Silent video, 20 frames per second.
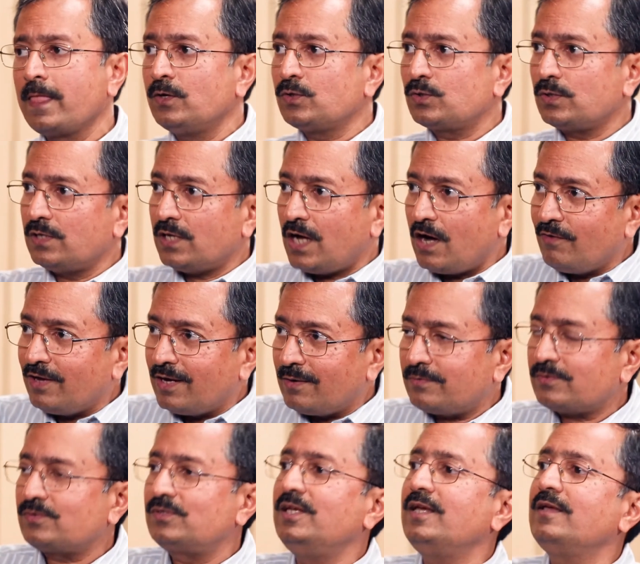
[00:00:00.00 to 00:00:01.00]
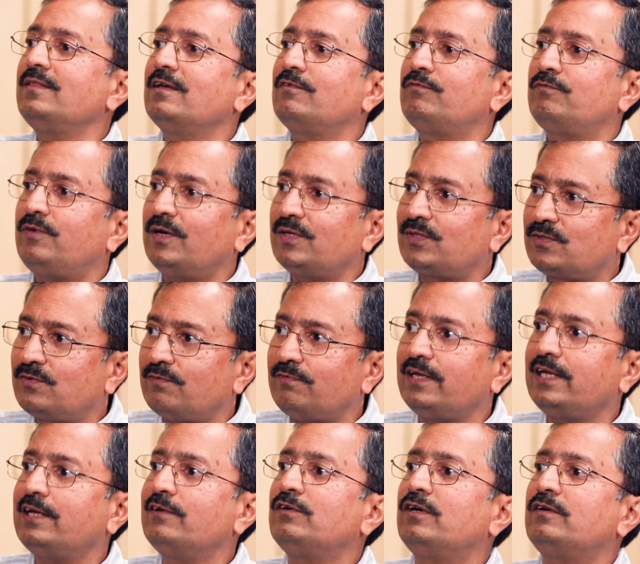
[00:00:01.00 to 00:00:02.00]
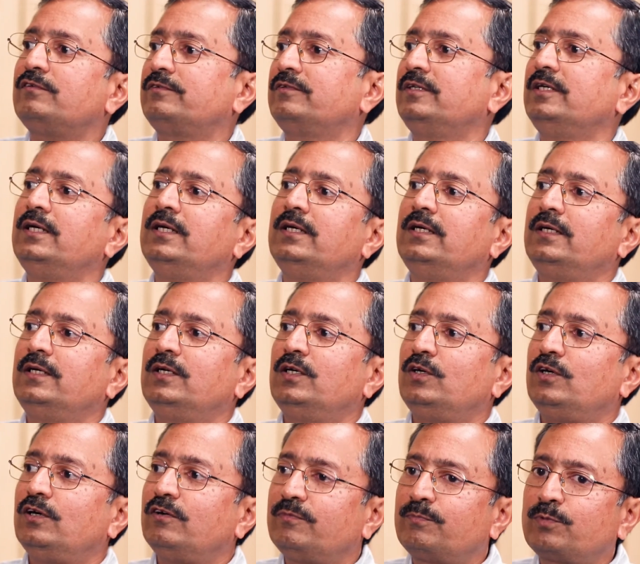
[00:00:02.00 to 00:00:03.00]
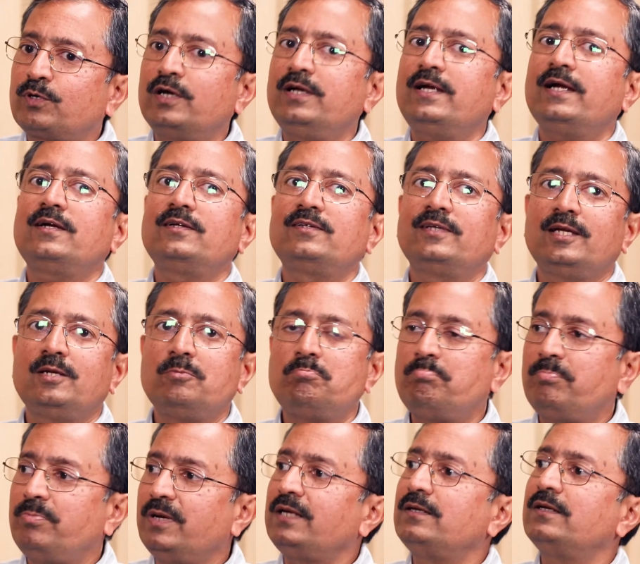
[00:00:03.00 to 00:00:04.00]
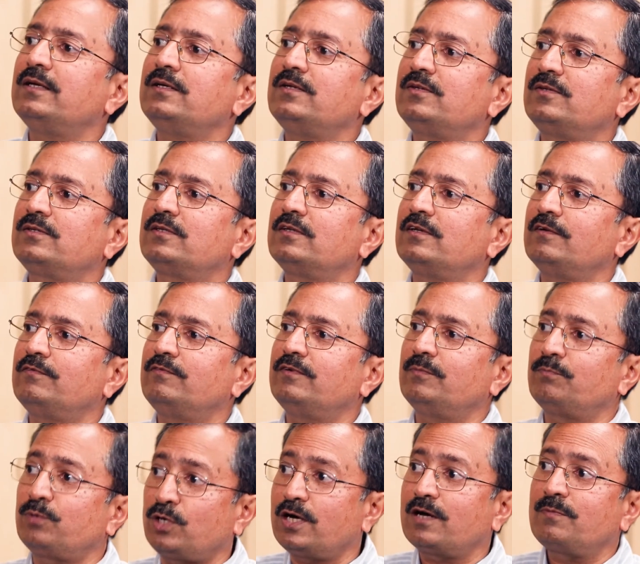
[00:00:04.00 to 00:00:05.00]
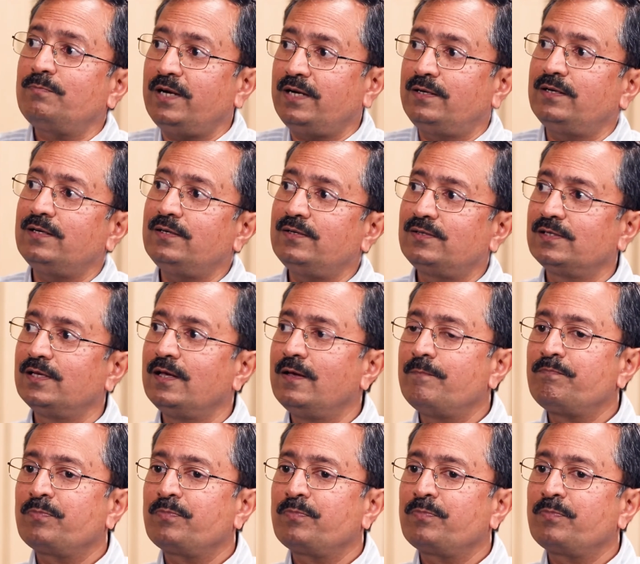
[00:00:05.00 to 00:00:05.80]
So now we are seeing the first wave of products and patents, for product patents,